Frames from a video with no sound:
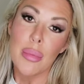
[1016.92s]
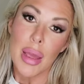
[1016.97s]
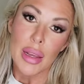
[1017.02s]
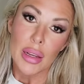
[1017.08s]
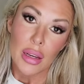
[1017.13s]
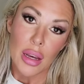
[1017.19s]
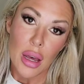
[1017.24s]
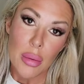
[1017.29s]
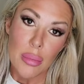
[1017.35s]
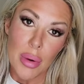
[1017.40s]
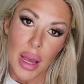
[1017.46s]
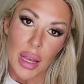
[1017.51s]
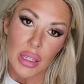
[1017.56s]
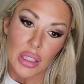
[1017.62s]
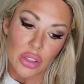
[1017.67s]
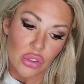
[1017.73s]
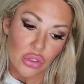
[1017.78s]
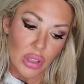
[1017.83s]
makeup, I
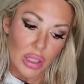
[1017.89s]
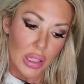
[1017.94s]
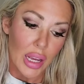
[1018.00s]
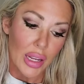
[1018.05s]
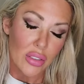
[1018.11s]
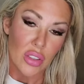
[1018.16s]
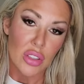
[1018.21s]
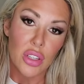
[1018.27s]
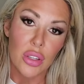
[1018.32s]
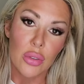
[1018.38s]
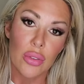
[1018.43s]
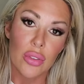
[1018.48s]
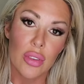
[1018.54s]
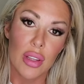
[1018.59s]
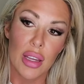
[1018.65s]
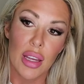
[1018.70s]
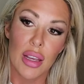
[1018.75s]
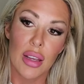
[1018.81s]
usually like to use
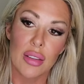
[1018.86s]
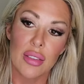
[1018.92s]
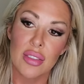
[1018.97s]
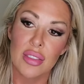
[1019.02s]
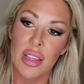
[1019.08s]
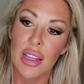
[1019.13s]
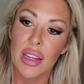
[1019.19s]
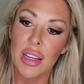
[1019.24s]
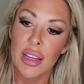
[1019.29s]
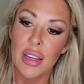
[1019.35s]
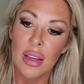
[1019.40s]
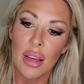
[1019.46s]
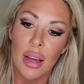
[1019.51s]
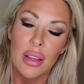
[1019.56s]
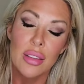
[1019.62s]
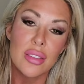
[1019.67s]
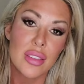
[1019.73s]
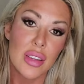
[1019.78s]
the
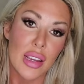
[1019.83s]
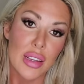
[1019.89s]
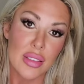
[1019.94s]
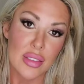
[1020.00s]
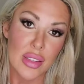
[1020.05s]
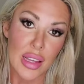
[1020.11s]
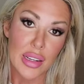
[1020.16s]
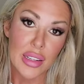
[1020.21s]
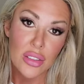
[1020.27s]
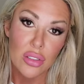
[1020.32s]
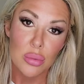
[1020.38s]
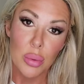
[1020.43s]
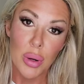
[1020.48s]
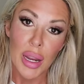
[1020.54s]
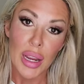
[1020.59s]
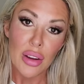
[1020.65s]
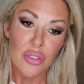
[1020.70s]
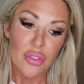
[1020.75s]
Stay Setting
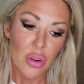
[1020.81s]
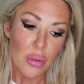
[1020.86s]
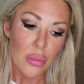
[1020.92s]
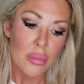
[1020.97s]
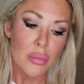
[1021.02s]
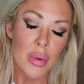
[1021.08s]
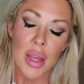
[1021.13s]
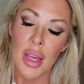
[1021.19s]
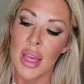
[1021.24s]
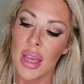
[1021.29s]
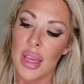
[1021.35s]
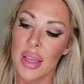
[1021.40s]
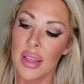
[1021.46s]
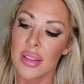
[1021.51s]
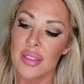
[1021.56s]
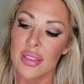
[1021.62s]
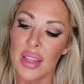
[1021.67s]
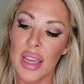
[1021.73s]
Spray from
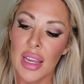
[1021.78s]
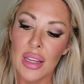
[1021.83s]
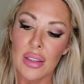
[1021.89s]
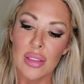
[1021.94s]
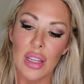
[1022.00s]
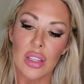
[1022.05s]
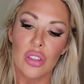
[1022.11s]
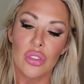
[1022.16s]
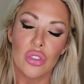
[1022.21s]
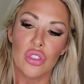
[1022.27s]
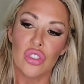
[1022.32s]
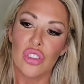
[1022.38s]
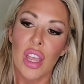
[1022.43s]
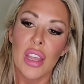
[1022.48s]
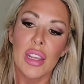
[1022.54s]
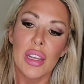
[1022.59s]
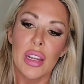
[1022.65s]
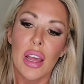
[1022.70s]
Seint, and you just
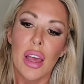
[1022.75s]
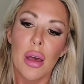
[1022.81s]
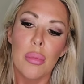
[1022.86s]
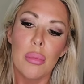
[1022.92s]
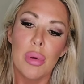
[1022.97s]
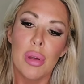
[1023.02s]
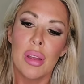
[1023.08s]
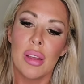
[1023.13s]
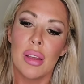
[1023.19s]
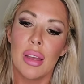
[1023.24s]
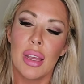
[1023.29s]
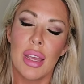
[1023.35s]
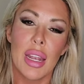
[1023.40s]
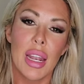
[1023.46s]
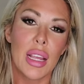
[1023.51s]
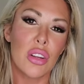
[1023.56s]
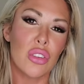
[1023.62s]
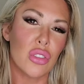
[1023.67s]
shake it up.
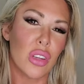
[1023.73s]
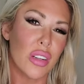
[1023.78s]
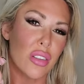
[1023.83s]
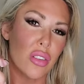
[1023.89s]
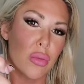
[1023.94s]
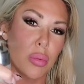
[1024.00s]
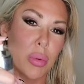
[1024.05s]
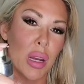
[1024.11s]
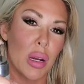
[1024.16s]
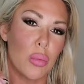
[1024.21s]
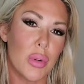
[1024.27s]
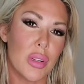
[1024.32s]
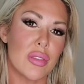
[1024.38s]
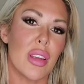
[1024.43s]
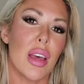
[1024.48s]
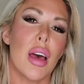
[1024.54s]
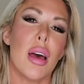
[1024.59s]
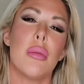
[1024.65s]
And I usually like to spray it
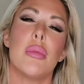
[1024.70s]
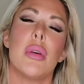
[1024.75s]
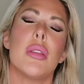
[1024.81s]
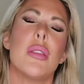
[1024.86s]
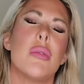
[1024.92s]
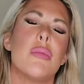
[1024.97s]
one time and